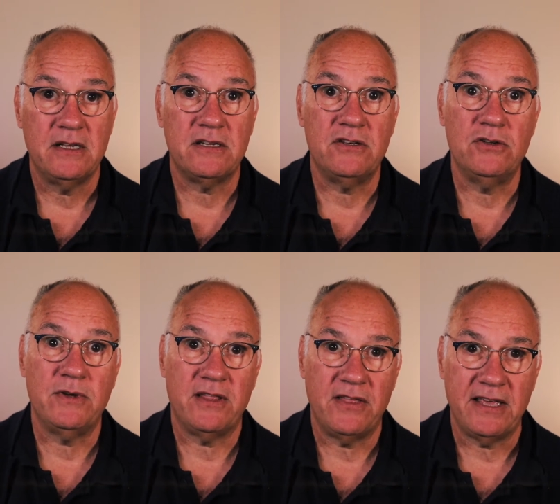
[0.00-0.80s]
to
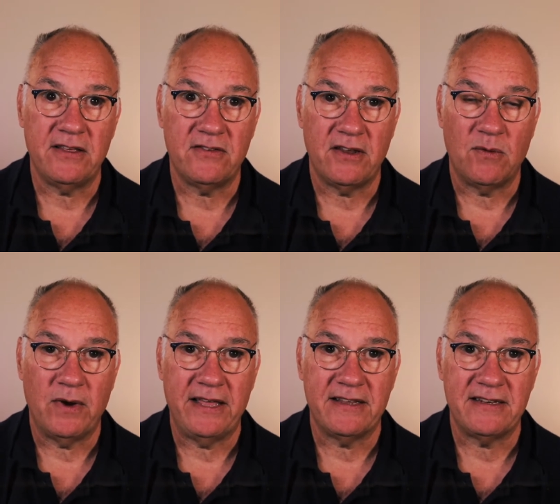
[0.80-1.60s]
doing things in a
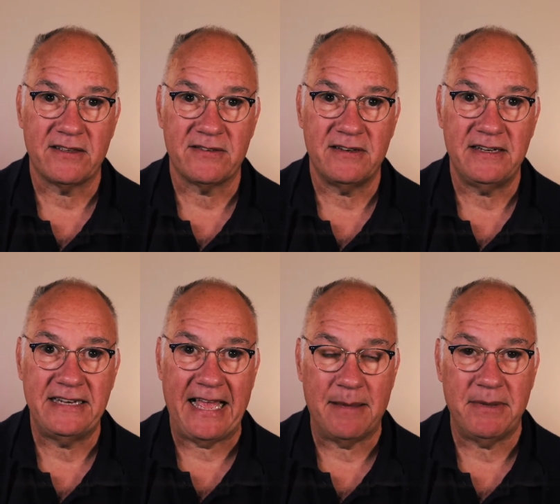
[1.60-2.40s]
way that doesn't
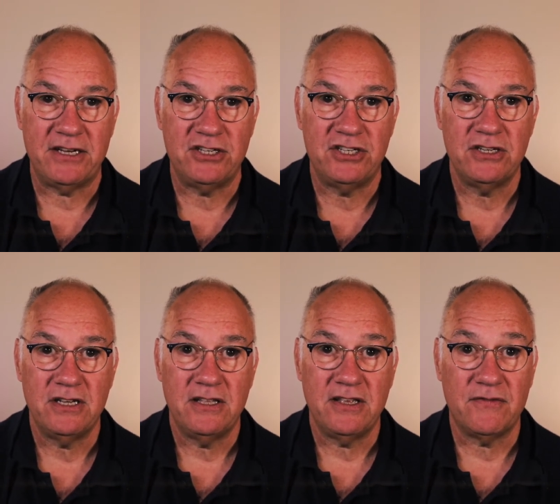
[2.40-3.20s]
damage
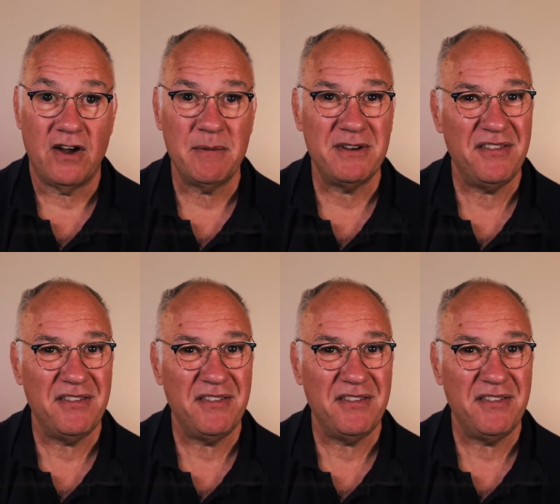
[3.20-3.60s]
the environment.